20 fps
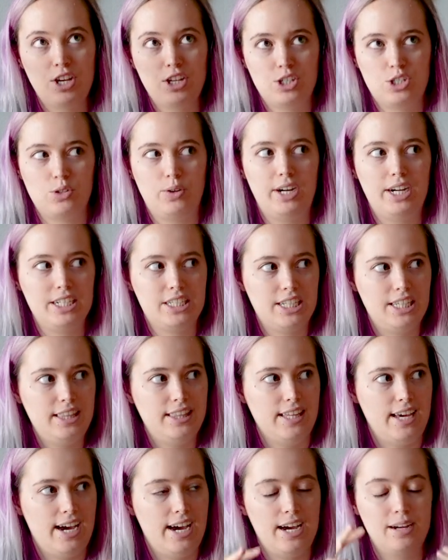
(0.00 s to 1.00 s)
So I
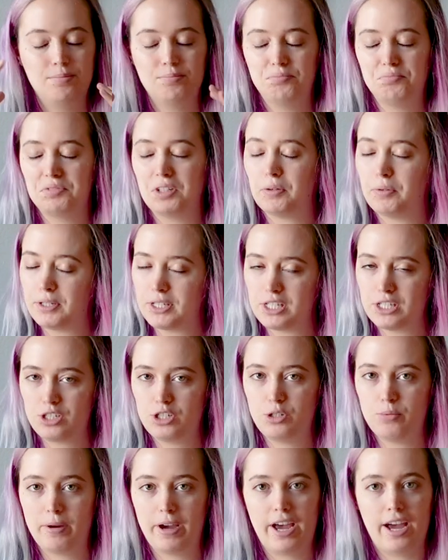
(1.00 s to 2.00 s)
did that. It
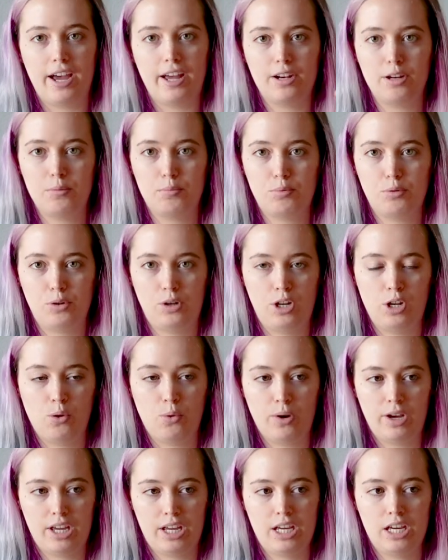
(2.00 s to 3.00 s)
wasn't too bad, pretty
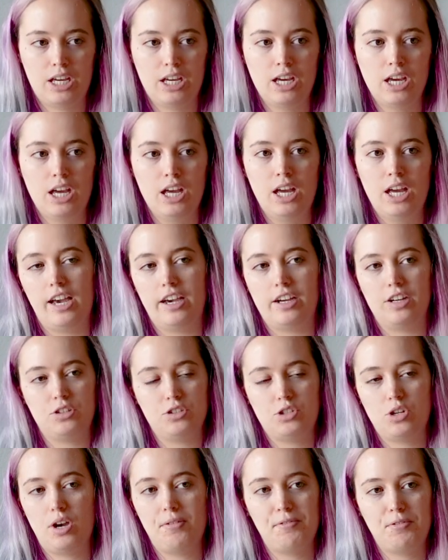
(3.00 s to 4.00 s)
quick. I
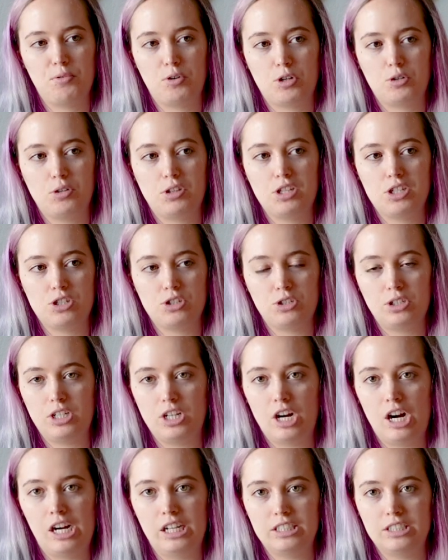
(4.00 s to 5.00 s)
also haven't worked with a
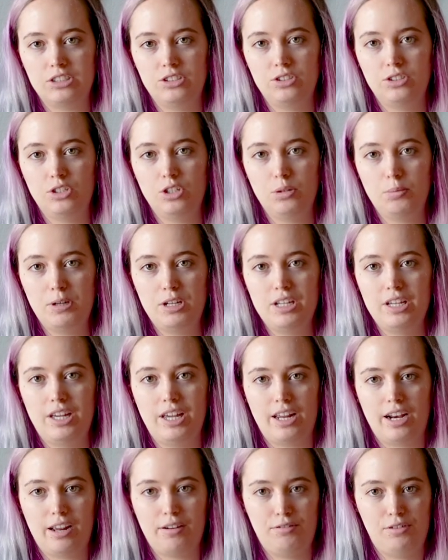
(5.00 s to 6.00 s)
sturdy cotton in a little bit
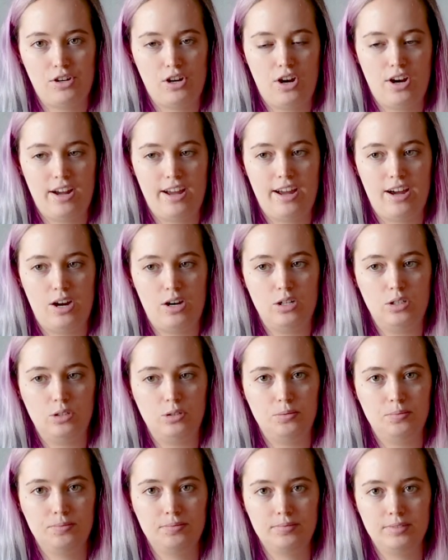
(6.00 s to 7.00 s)
and I forgot
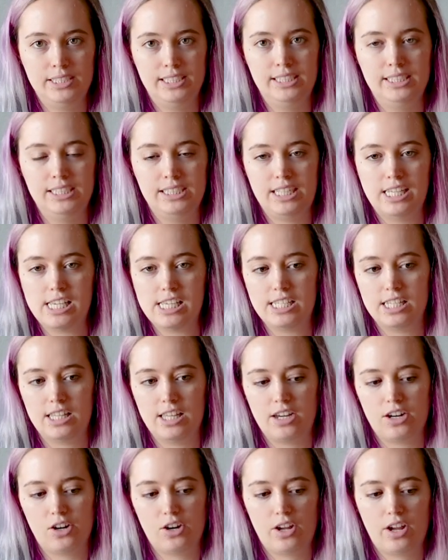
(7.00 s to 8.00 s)
how easy
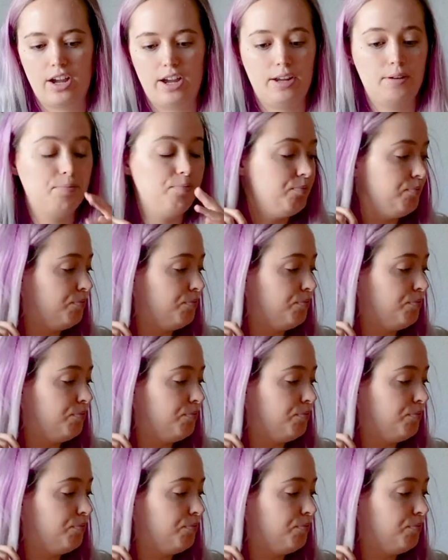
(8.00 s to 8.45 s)
they are to cut.